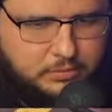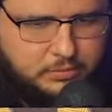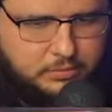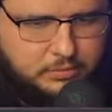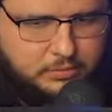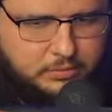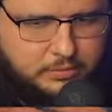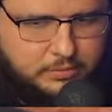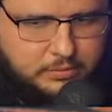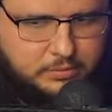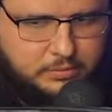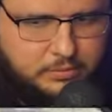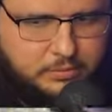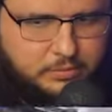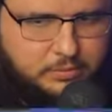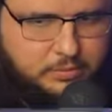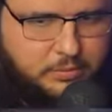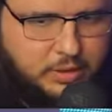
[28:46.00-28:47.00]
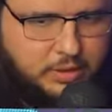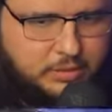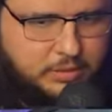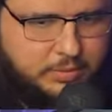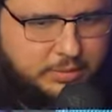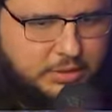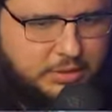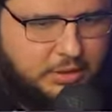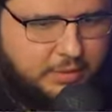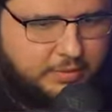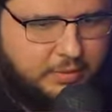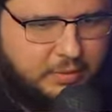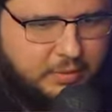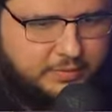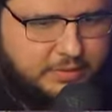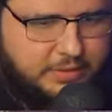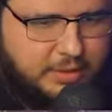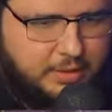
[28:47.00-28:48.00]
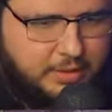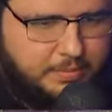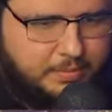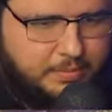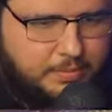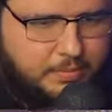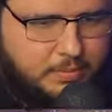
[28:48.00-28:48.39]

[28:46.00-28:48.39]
I got. Phantom, it should give you enough time.